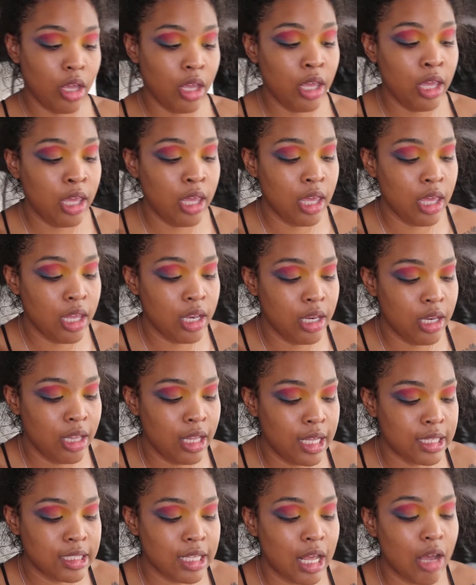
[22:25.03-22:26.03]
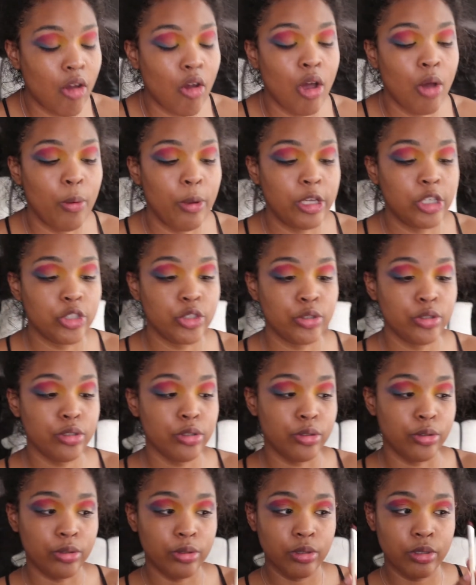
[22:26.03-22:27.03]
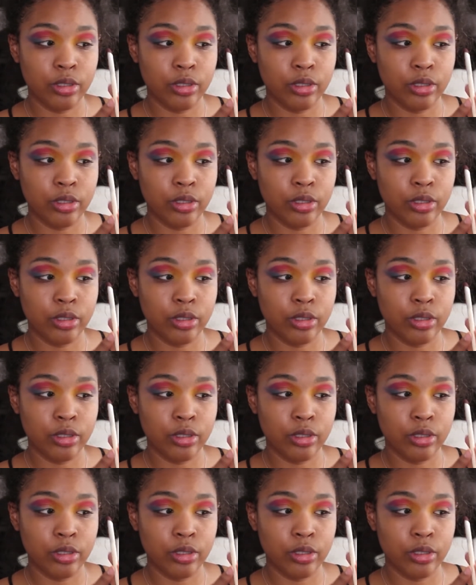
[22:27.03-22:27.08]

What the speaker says: And that's not always true.